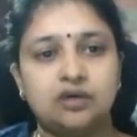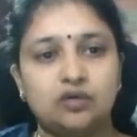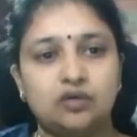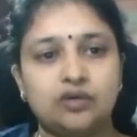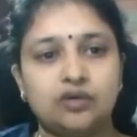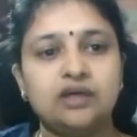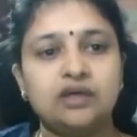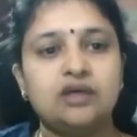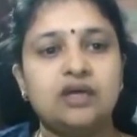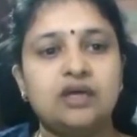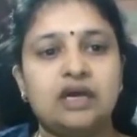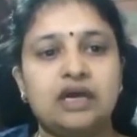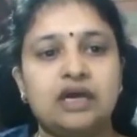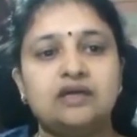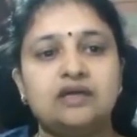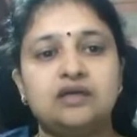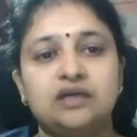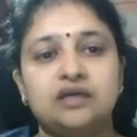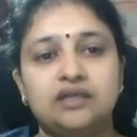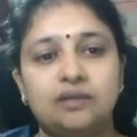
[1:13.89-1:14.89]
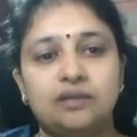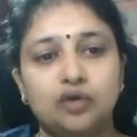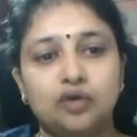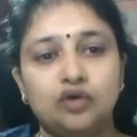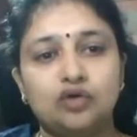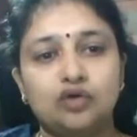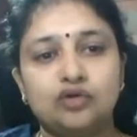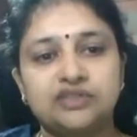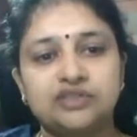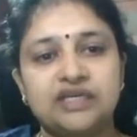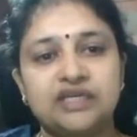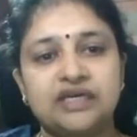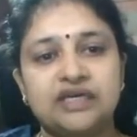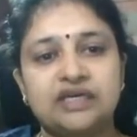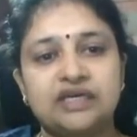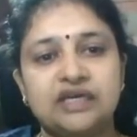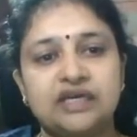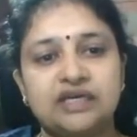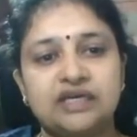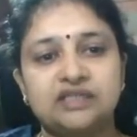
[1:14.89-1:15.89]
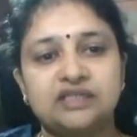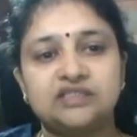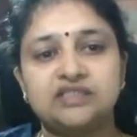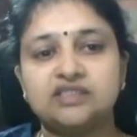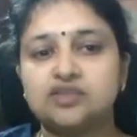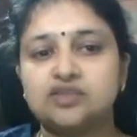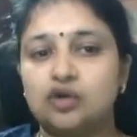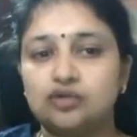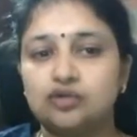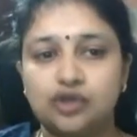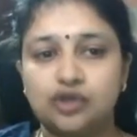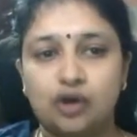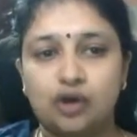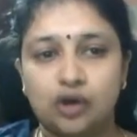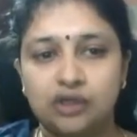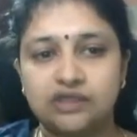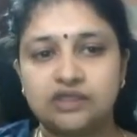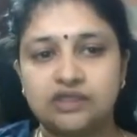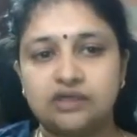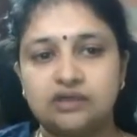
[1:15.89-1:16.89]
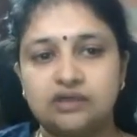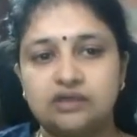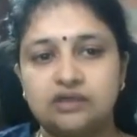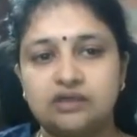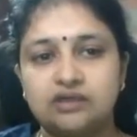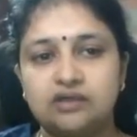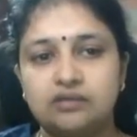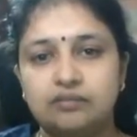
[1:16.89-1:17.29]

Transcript: Okay, and the mucociliary clearance is also altered